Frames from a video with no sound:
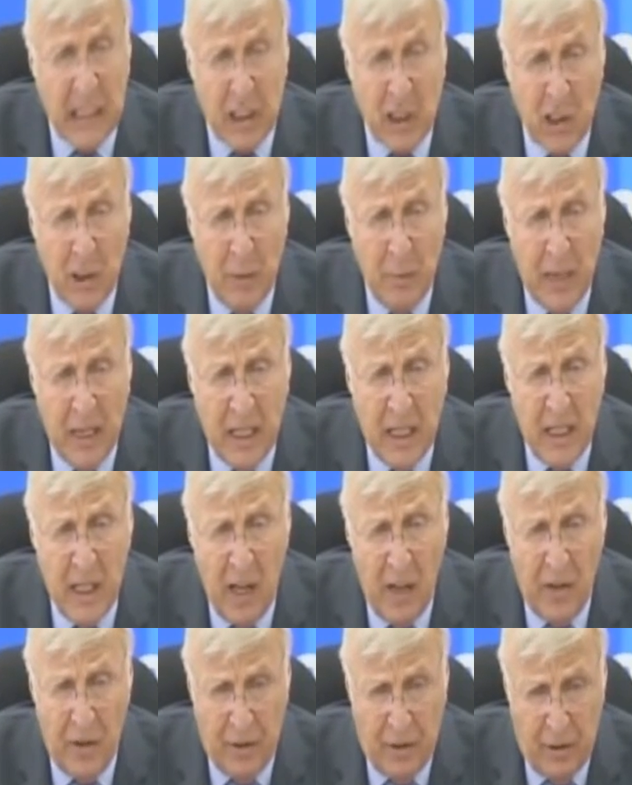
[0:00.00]
Michelangelo made
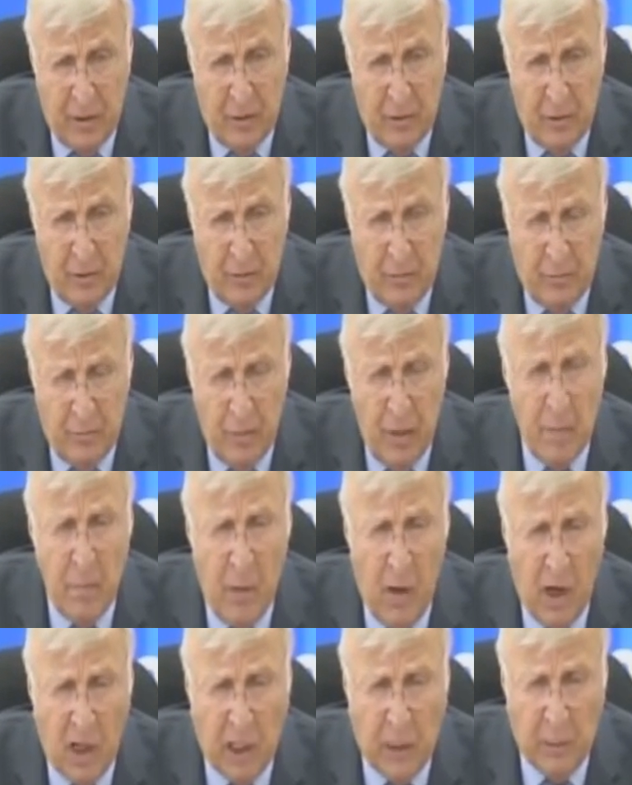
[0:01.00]
another
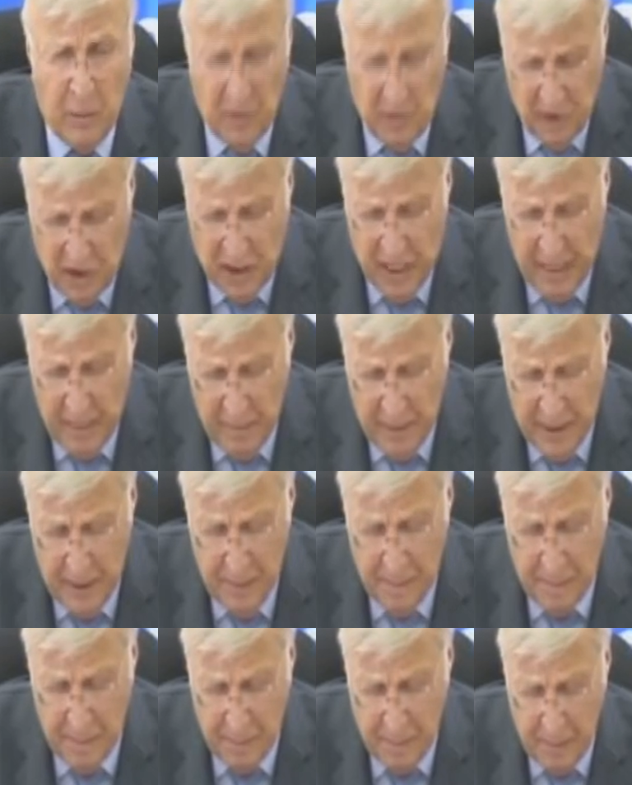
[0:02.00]
remarkable
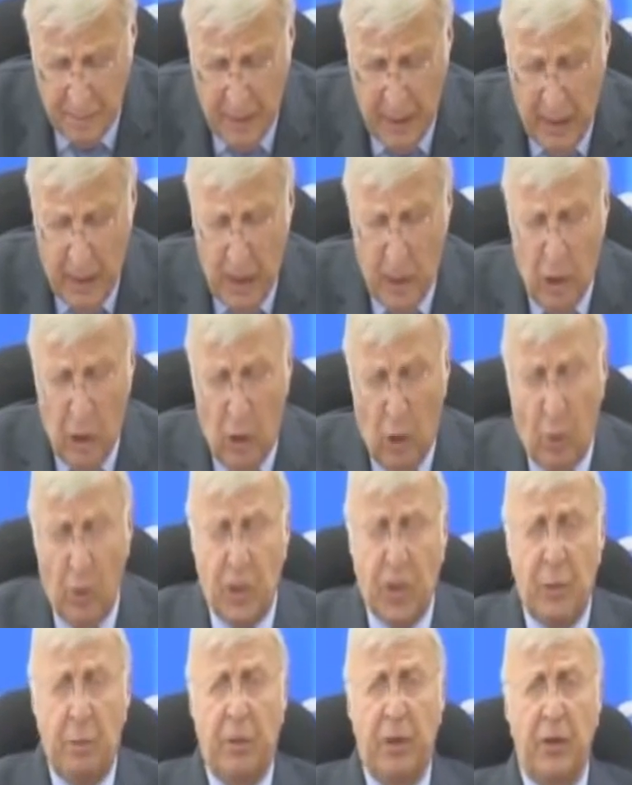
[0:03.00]
statement,
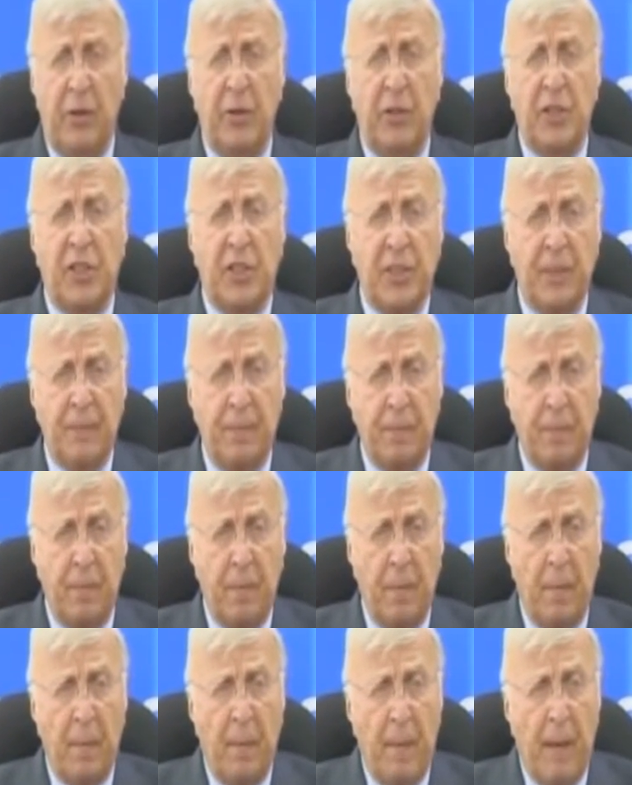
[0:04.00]
which appears
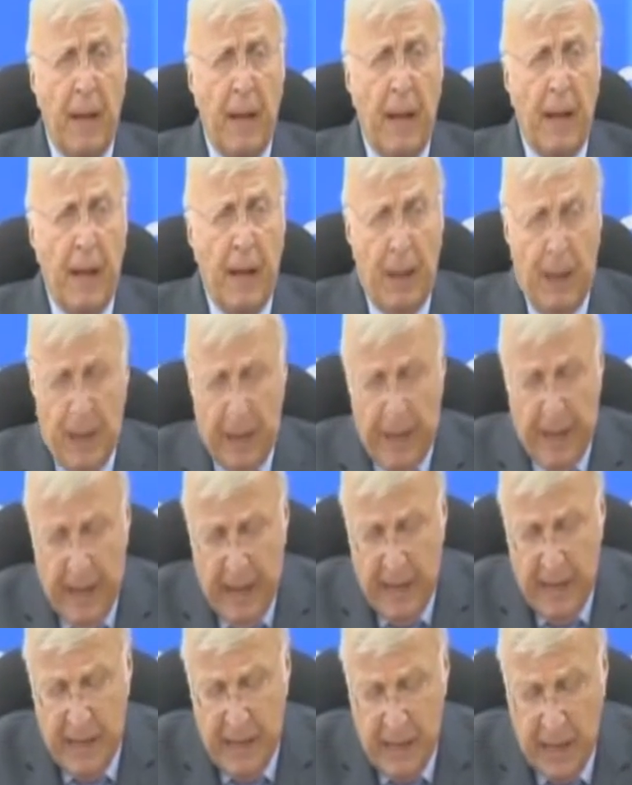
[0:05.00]

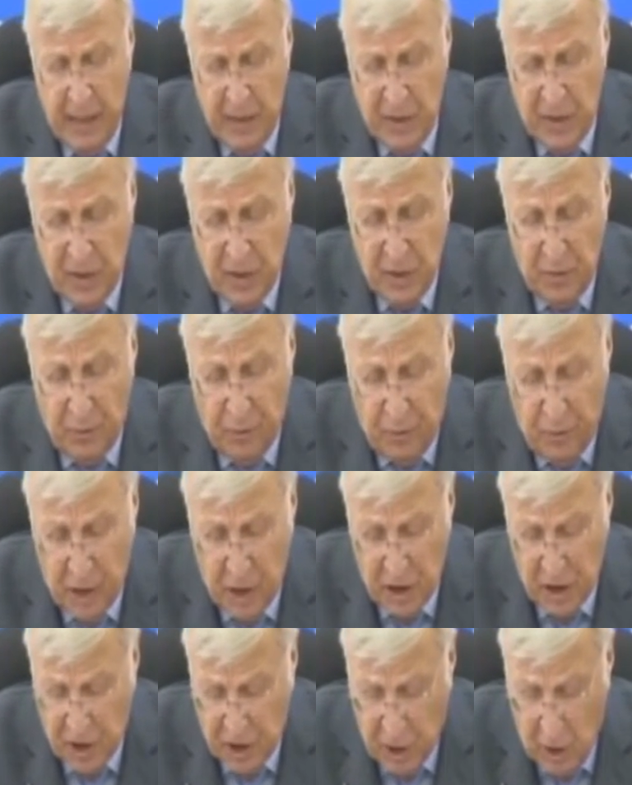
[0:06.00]
in his
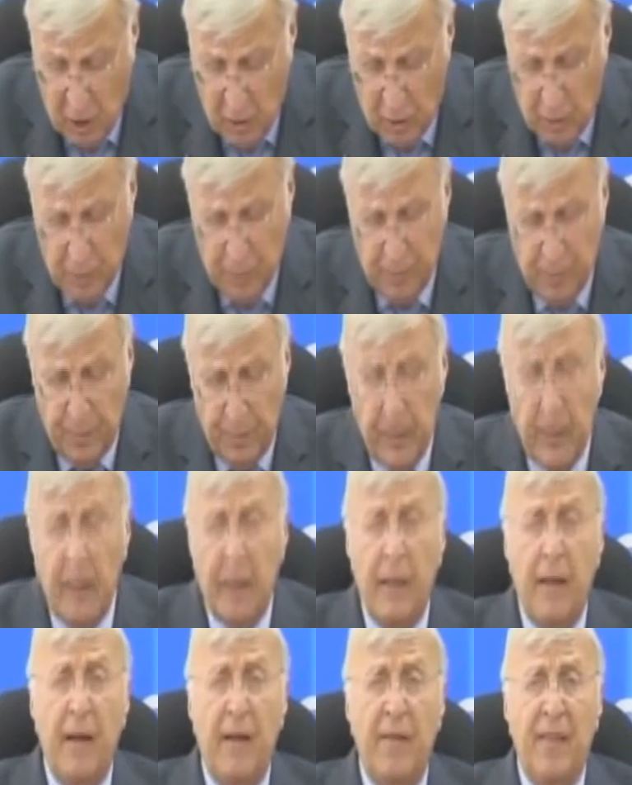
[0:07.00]
fresco
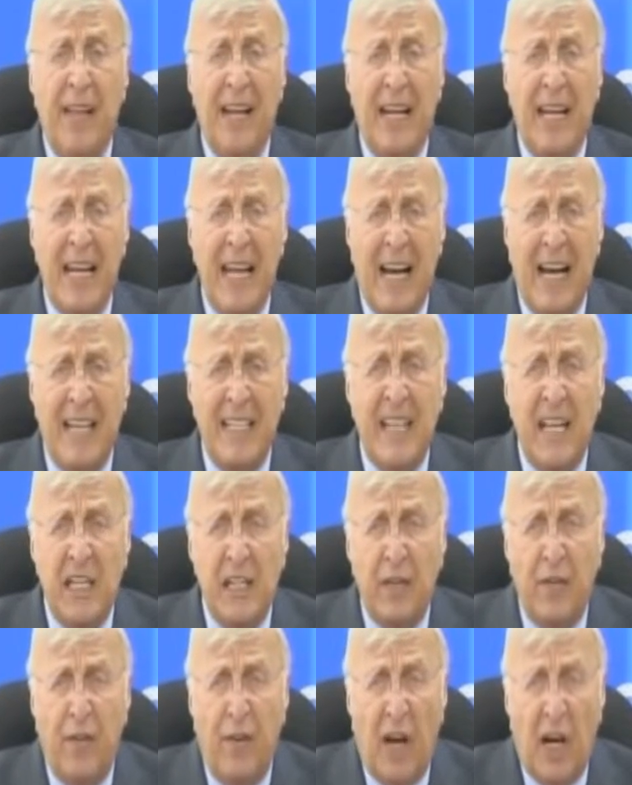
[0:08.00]
that he
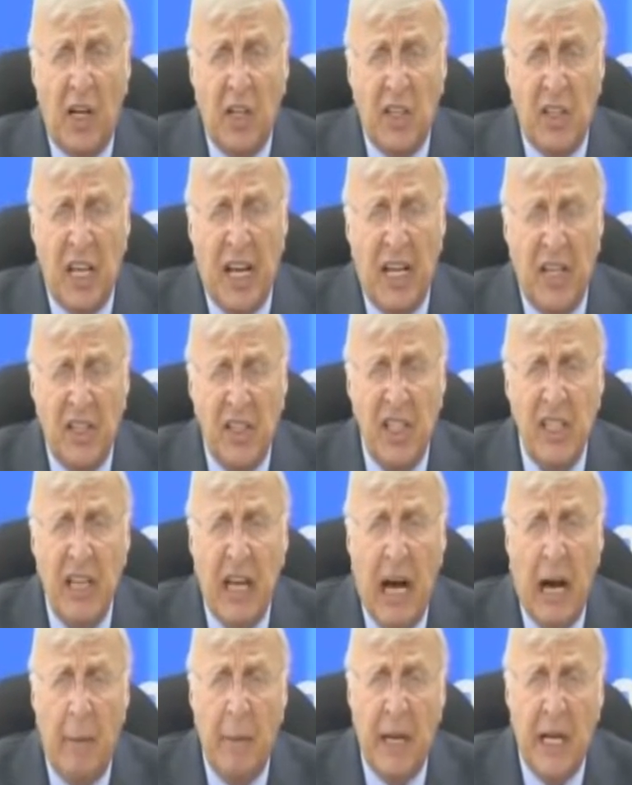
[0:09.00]
identifies
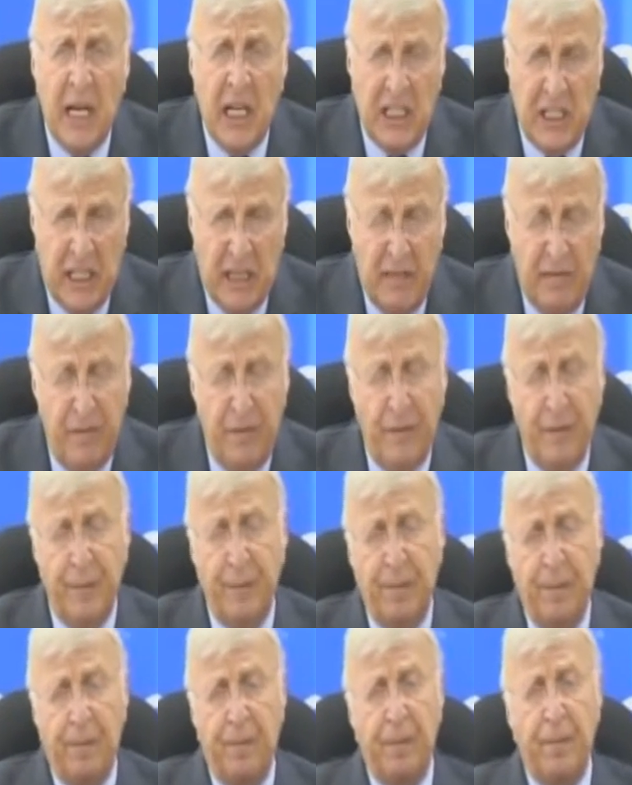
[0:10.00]
as
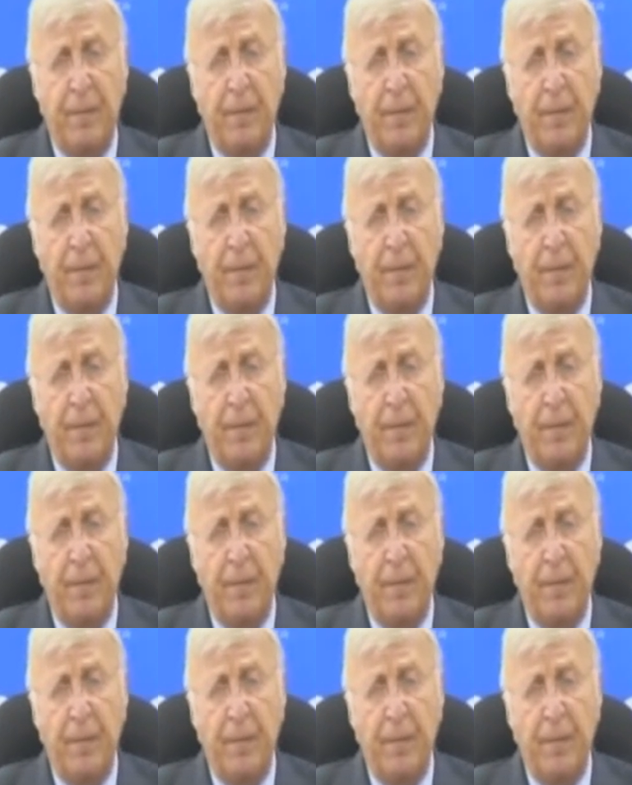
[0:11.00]
Aminadav.